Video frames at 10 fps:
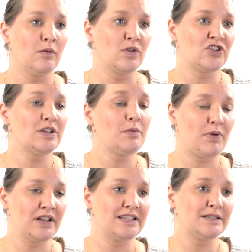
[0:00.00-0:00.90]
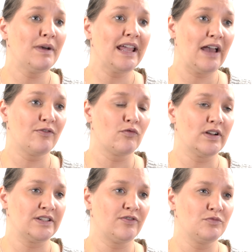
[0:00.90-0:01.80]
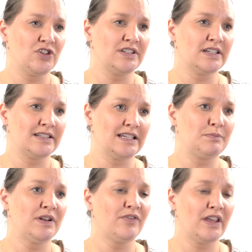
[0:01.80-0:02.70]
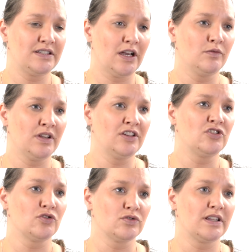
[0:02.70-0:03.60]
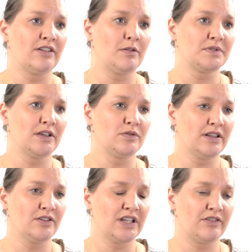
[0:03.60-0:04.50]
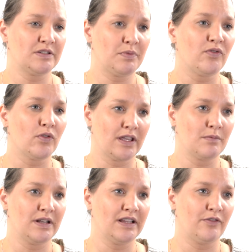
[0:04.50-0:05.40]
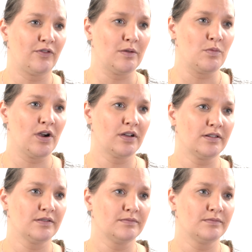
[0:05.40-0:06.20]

which some apprentices may have already from GCSEs, but if they don't, it ensures that they're upskilled in those areas before they complete their framework.